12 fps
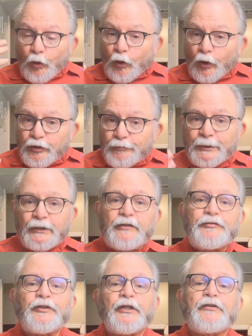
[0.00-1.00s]
all you've been
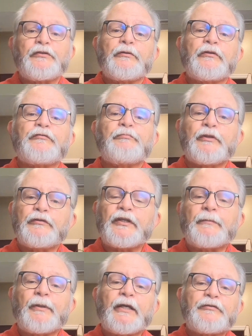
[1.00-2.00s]
listening to is
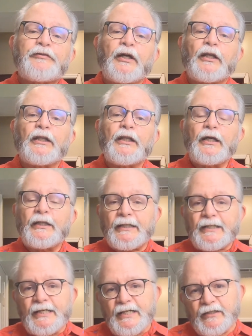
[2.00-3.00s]
music based on the
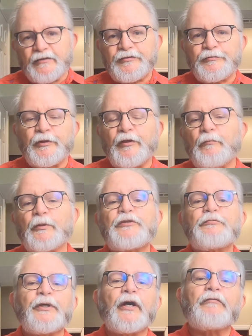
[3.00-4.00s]
keys with
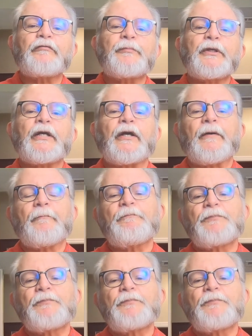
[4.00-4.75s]
which we are familiar.